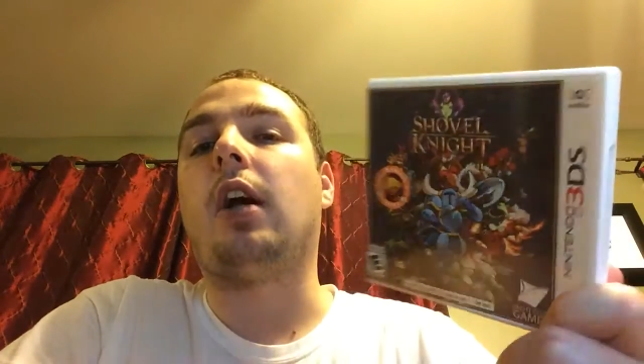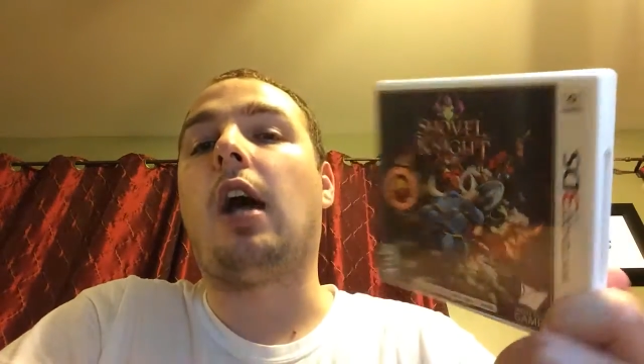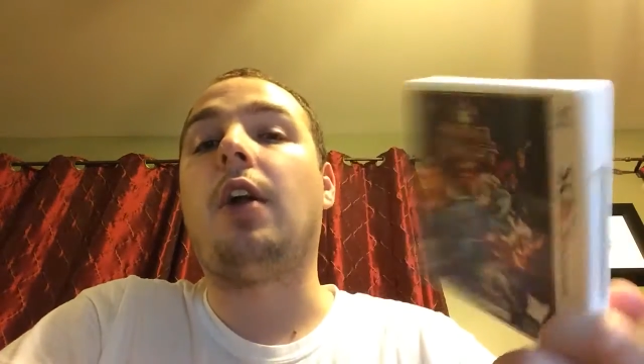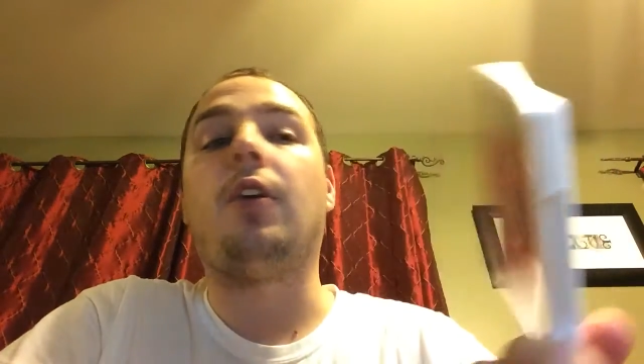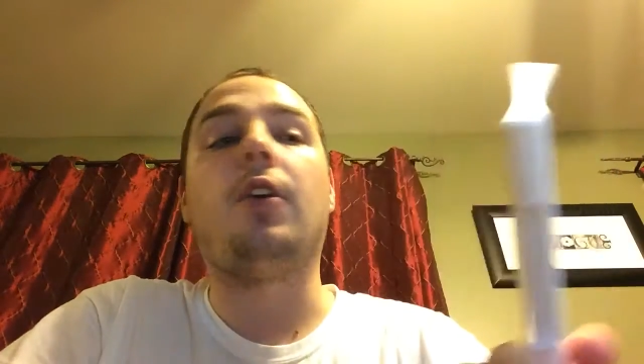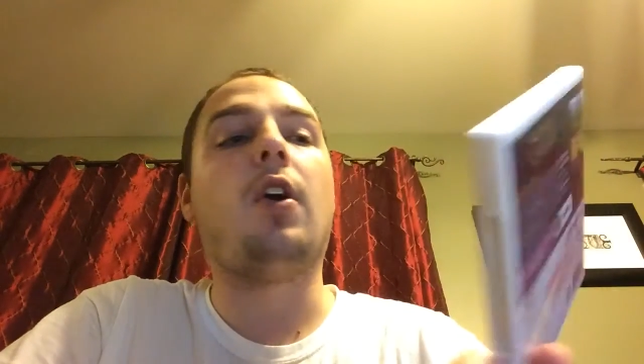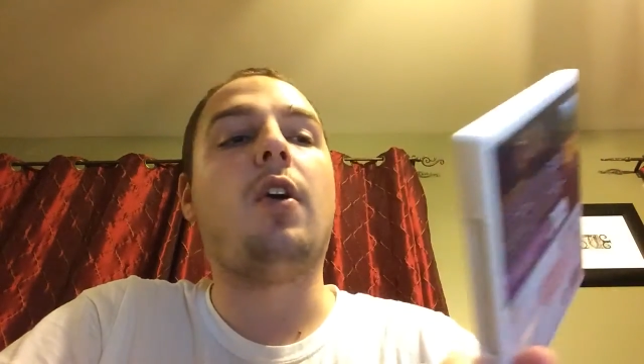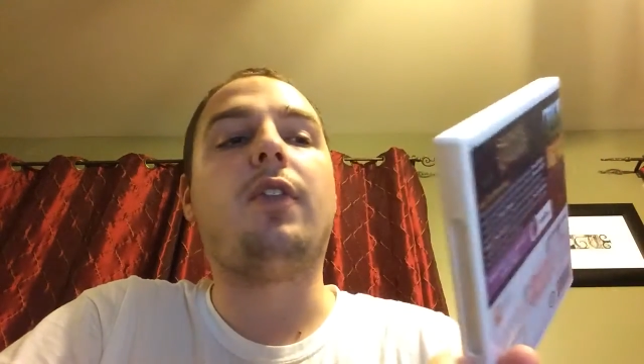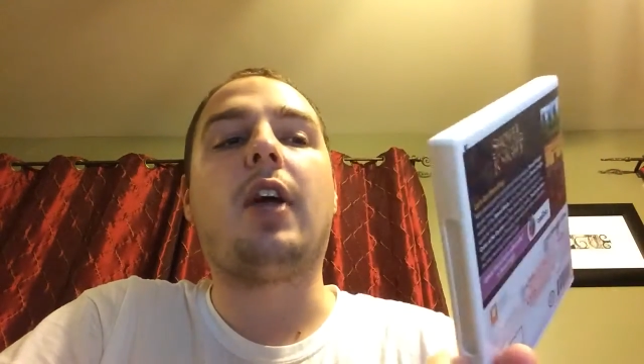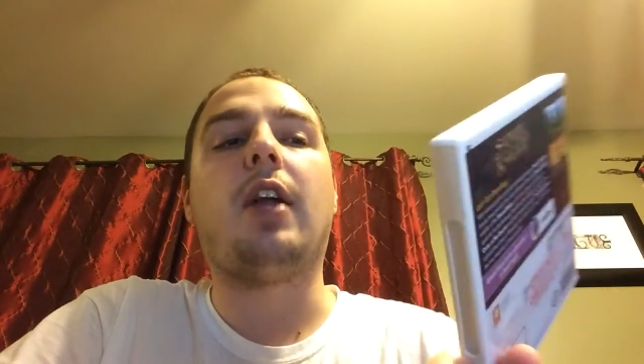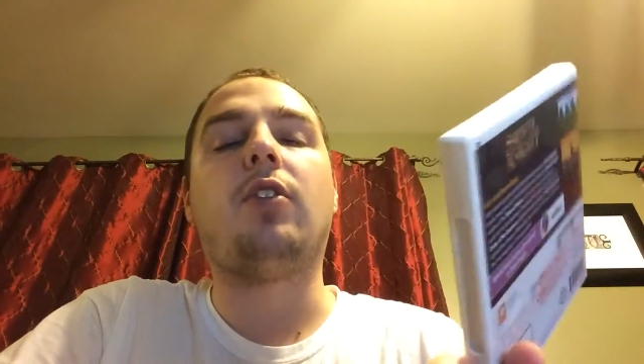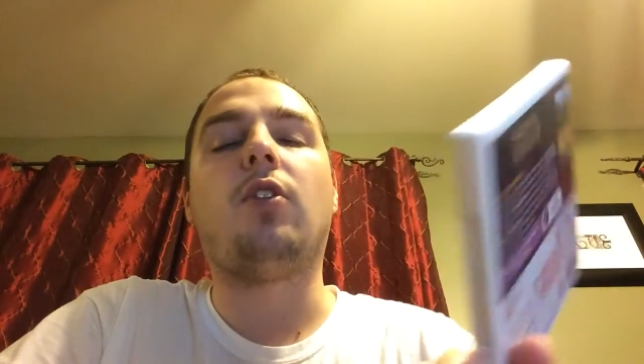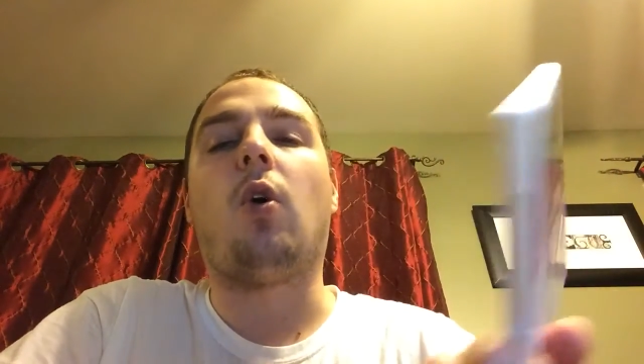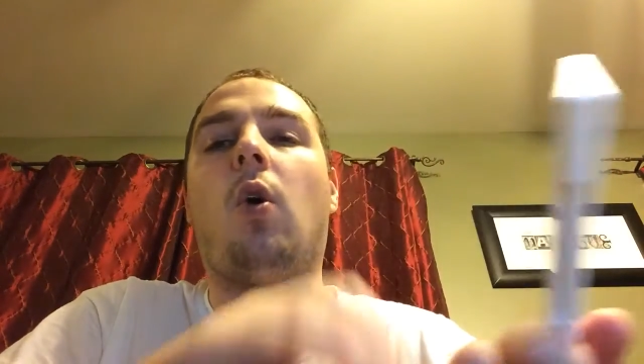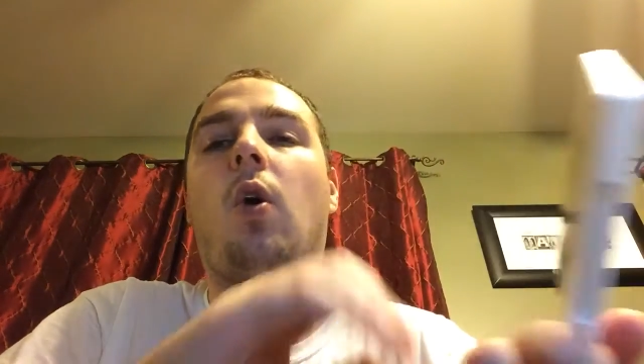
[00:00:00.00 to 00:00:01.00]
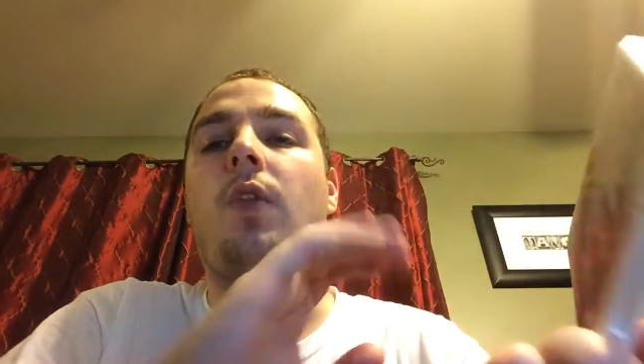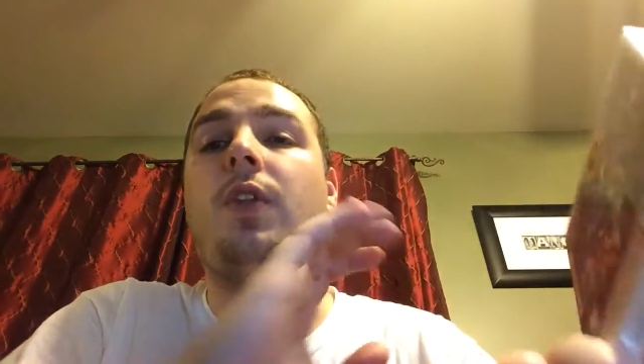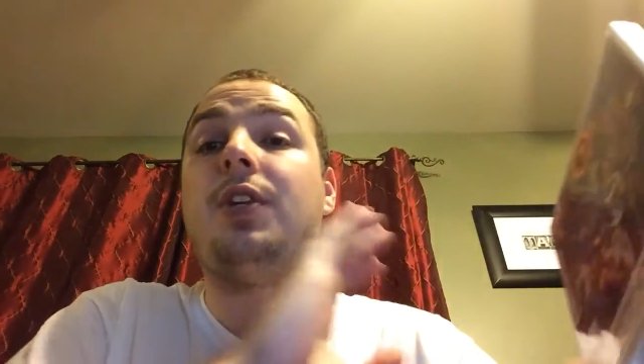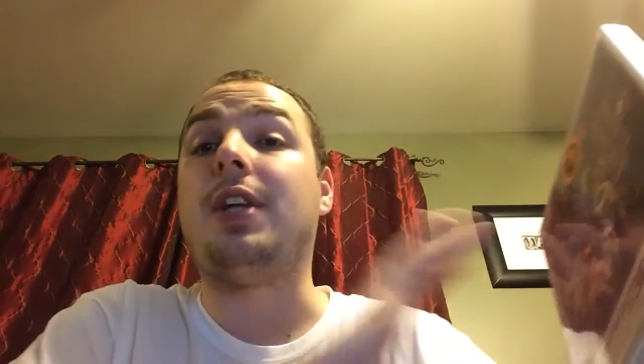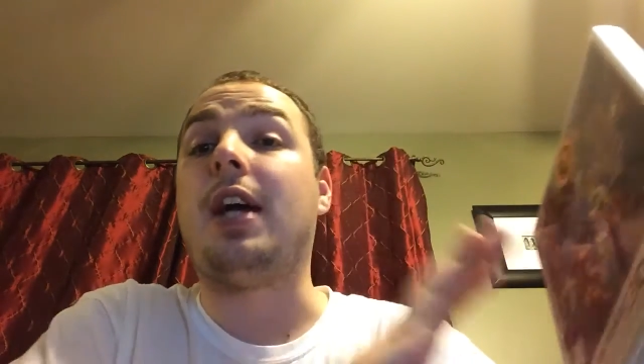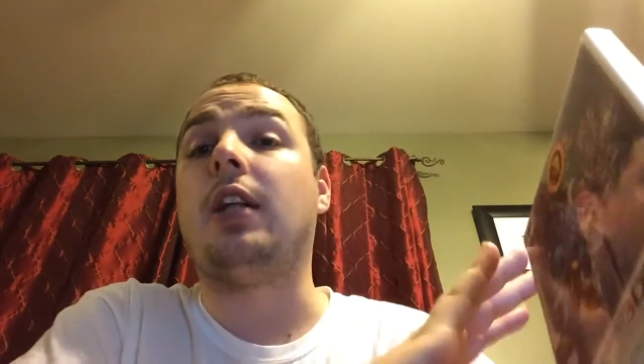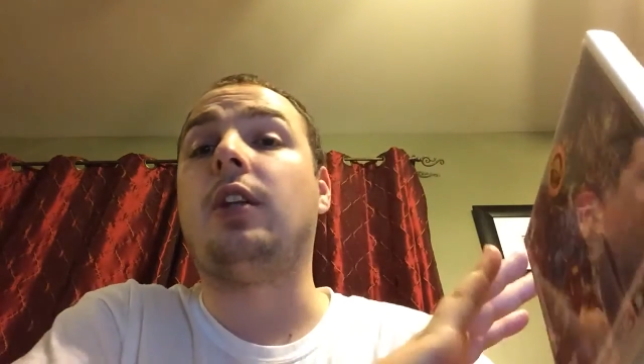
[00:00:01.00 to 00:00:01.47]
I don't know if that's on the
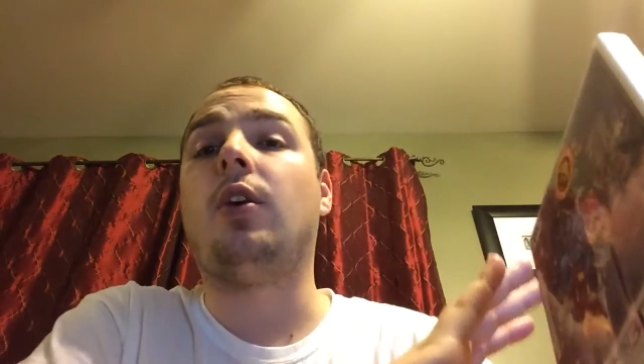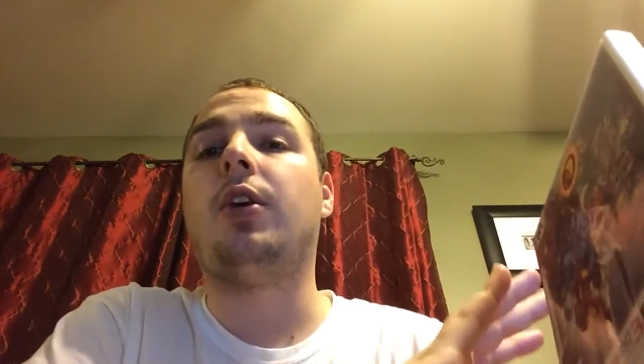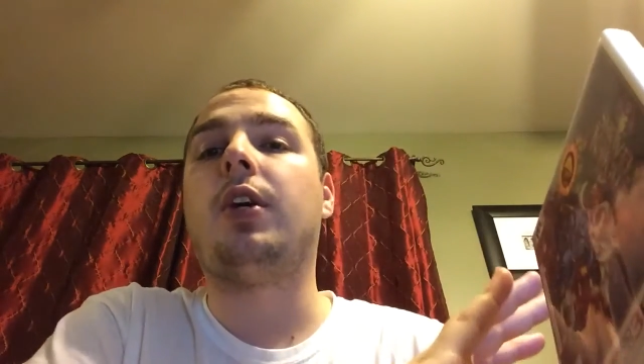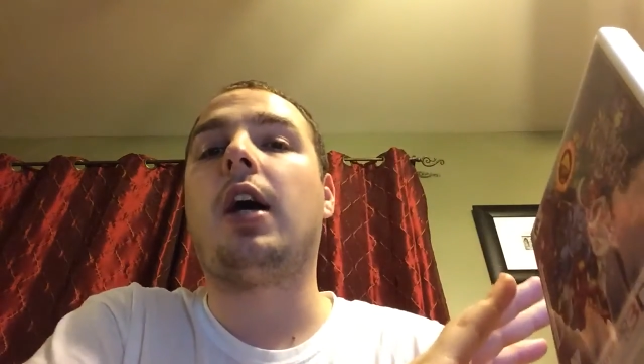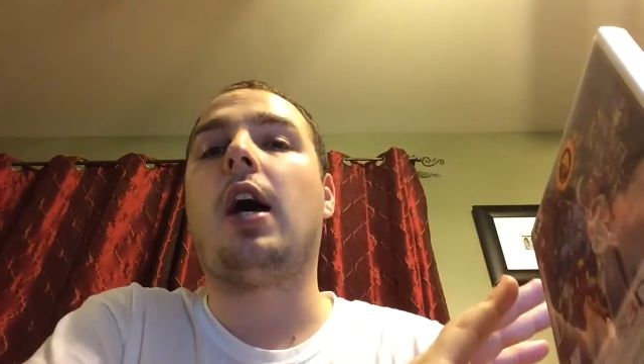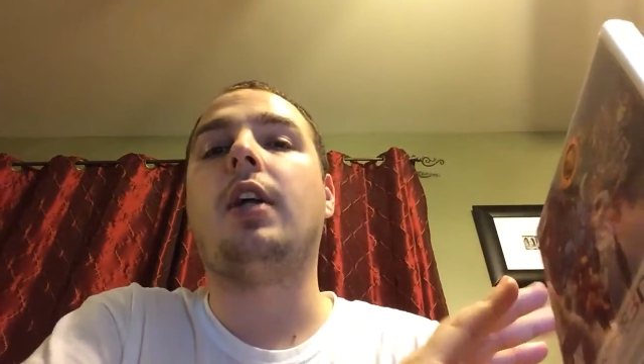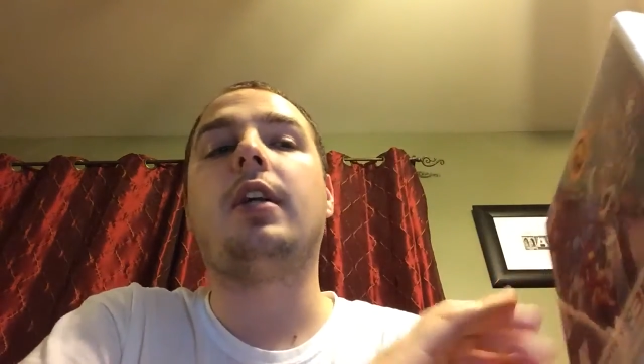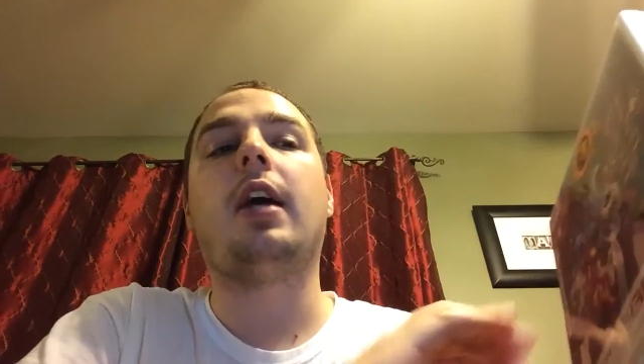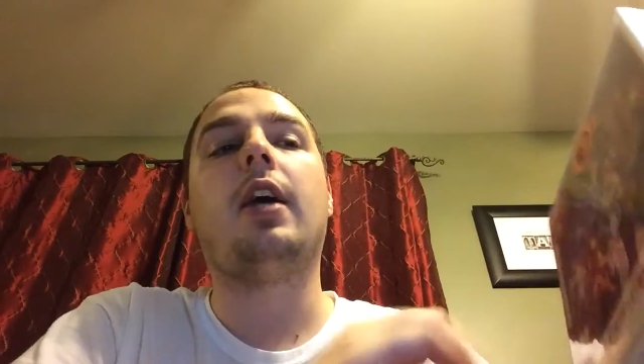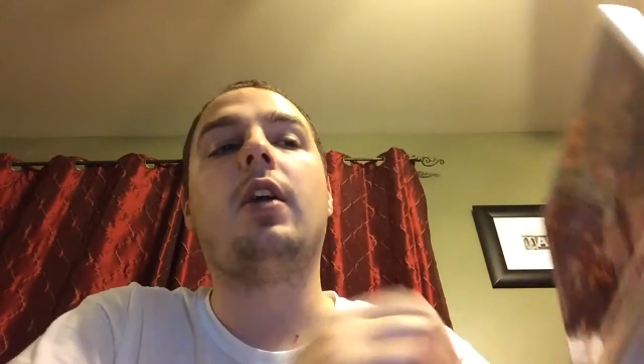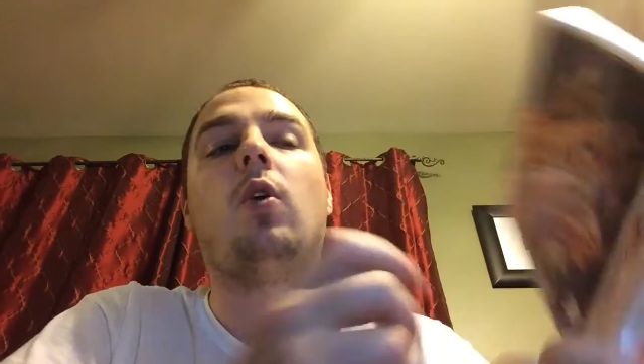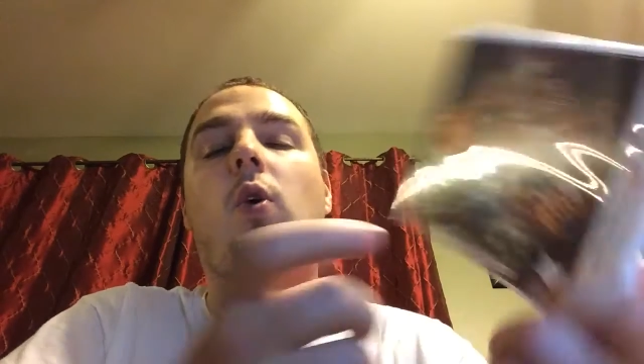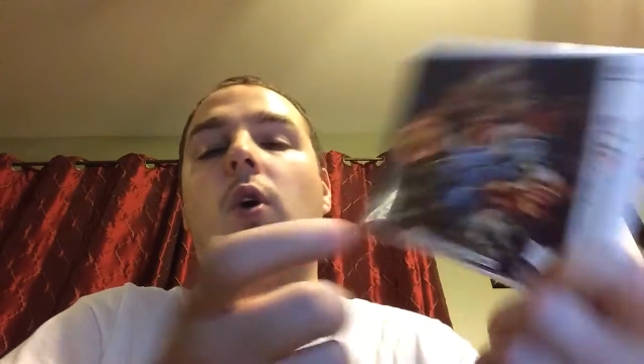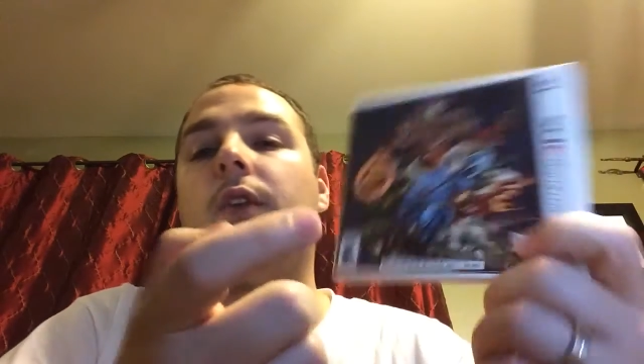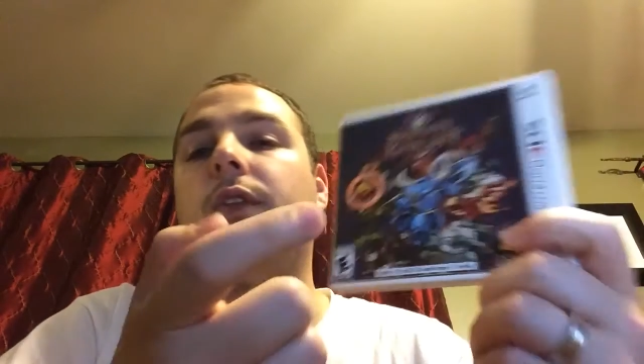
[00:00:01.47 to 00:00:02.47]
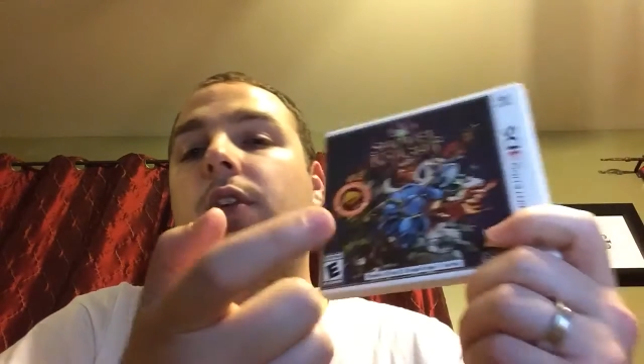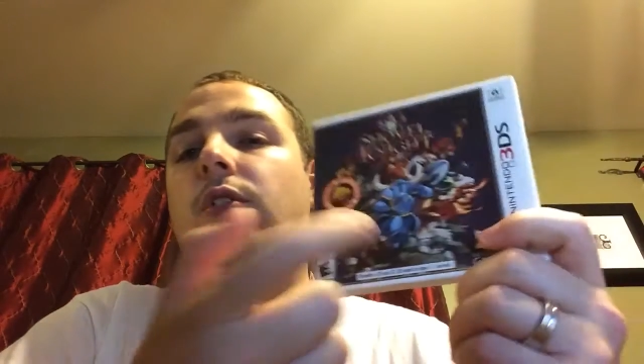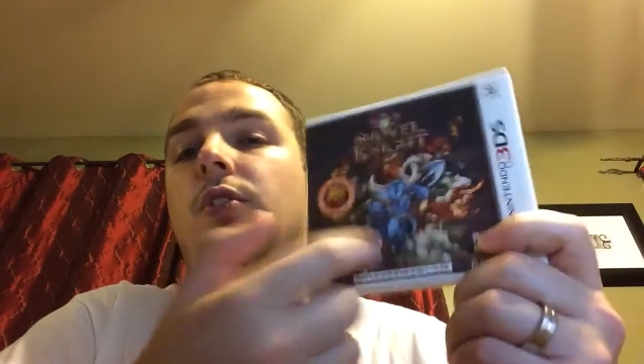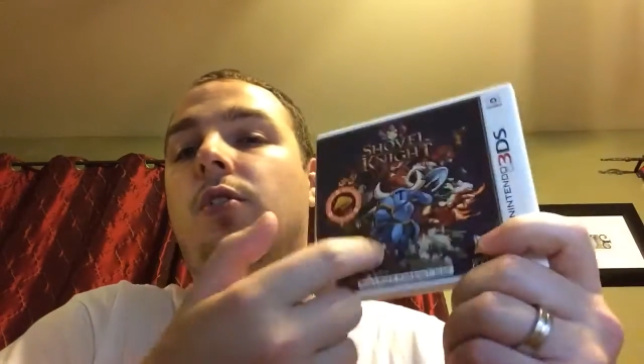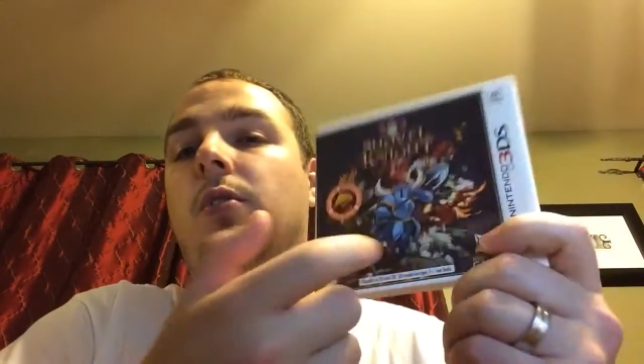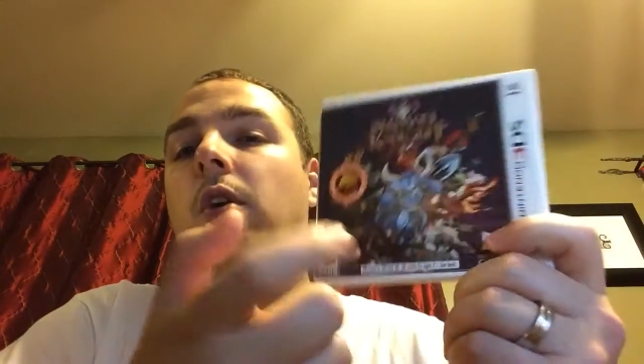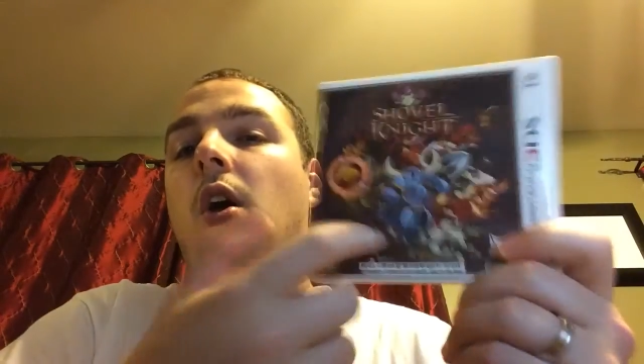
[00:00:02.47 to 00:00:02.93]
downloaded content or if this
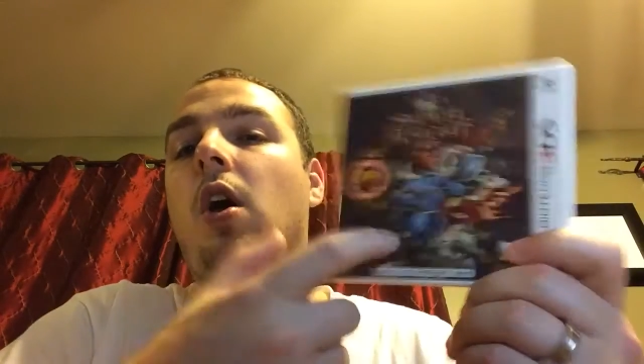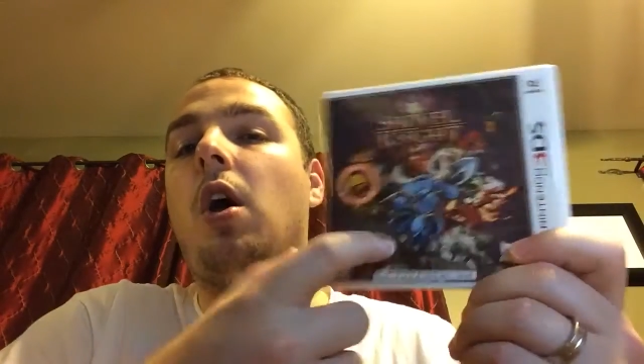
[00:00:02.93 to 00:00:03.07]
is